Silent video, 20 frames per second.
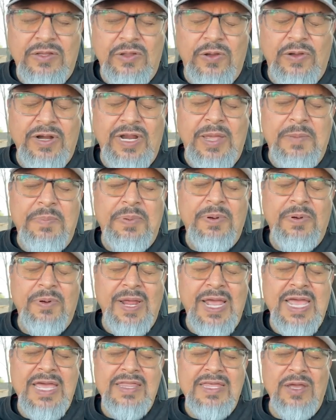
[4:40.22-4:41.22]
Lord, I
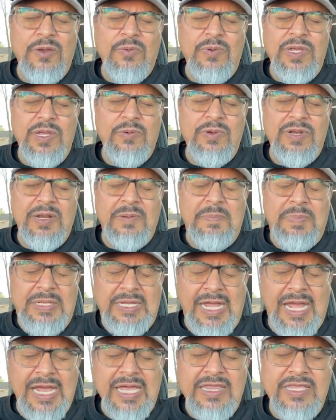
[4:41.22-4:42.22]
pray that we would
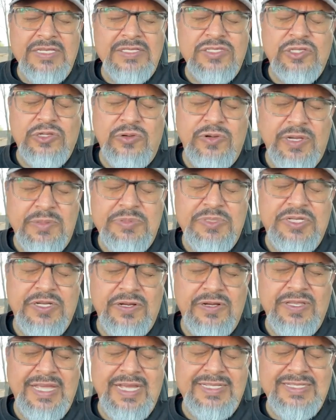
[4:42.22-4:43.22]
apply this
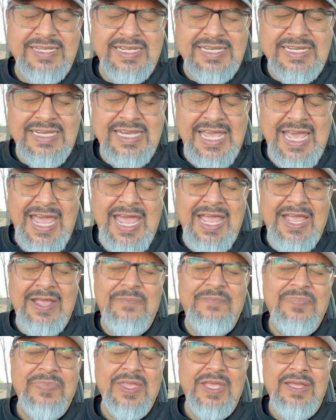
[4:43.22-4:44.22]
scripture, that
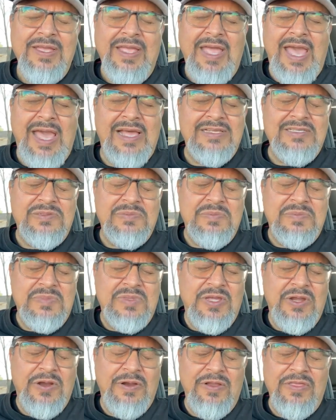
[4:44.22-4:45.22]
today, as
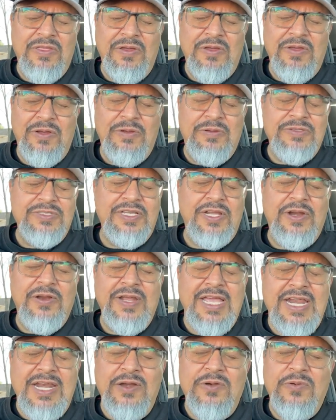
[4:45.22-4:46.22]
there are those that
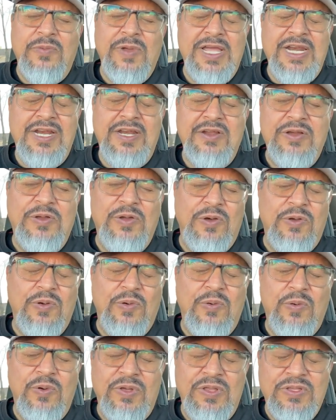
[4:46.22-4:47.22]
are getting ready to
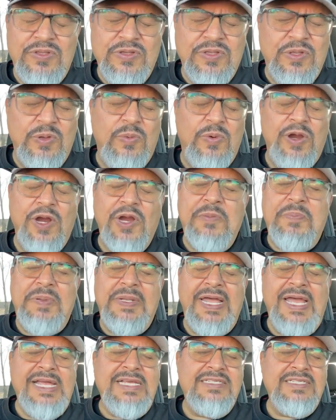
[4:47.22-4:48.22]
go into the
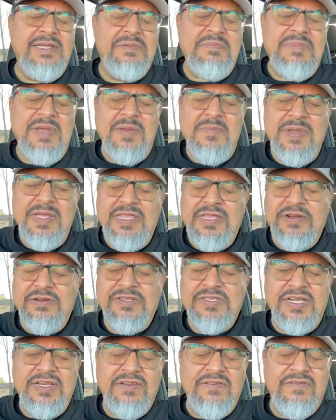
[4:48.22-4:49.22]
workplace, and maybe
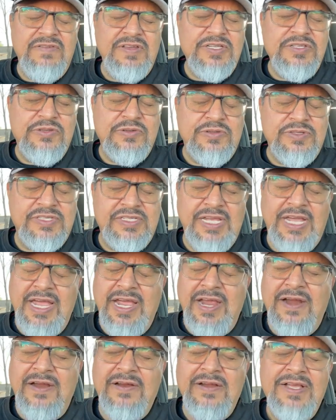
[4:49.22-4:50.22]
there's individuals
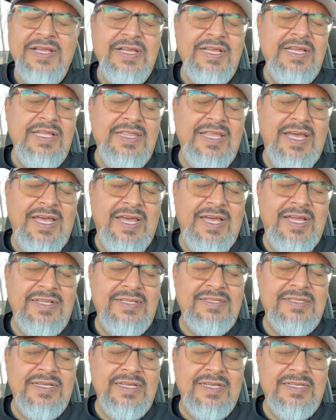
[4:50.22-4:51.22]
there
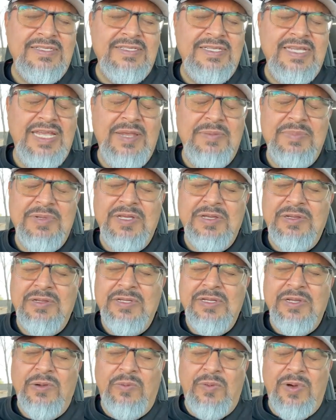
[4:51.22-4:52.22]
that seem to
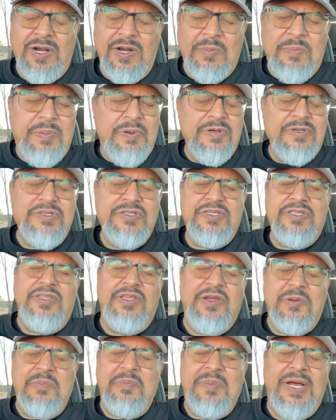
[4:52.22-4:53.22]
want to push
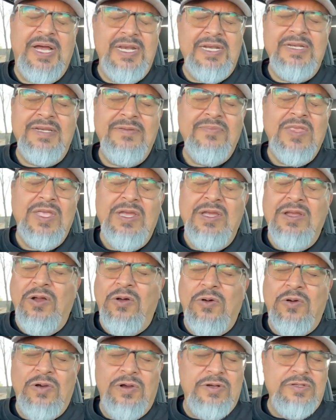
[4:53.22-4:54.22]
their button,
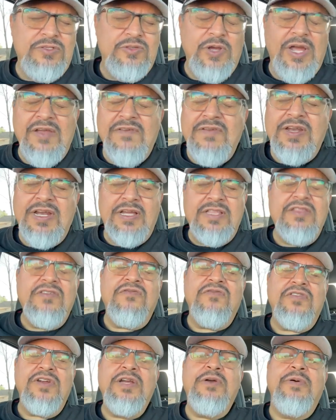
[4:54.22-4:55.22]
or driving on the
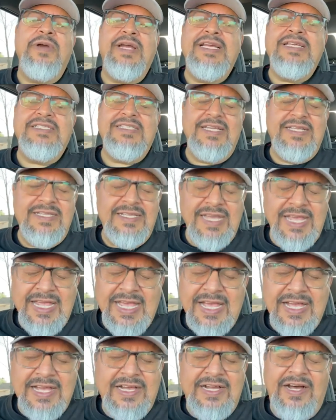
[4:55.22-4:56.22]
freeways and they
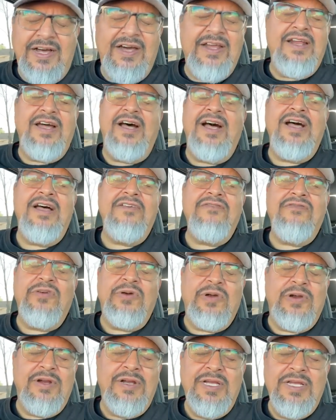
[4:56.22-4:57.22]
get cut off,
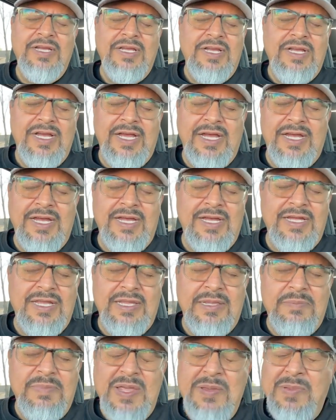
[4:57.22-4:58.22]
or
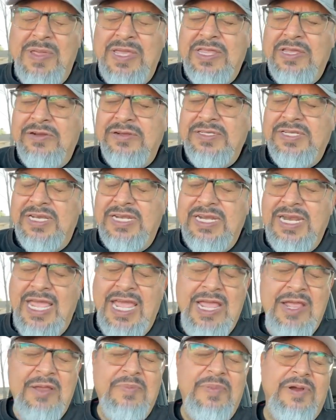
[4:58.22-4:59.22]
maybe there's a
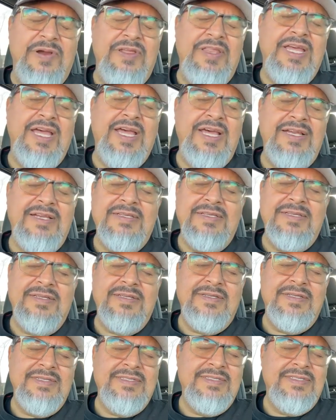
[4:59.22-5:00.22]
neighbor that
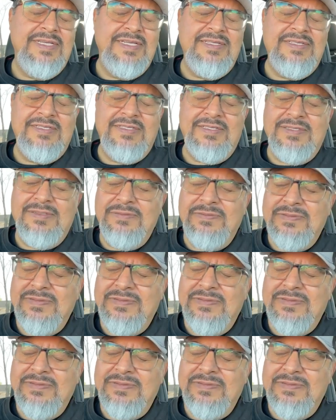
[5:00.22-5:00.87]
just